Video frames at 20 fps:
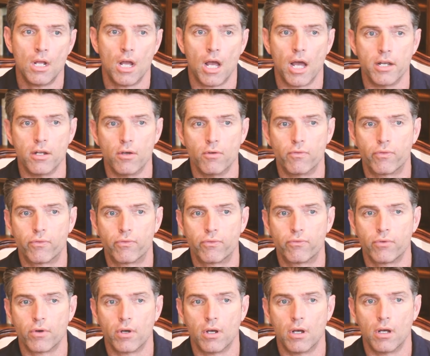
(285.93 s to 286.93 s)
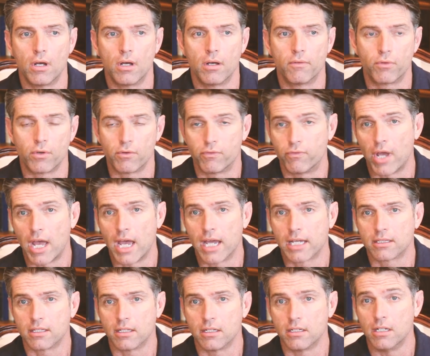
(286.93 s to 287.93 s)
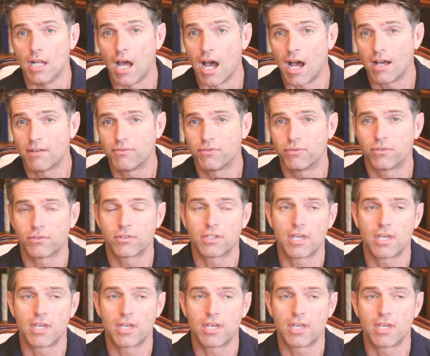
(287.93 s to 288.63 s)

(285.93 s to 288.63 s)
I know f uh, for a fact that Knauf,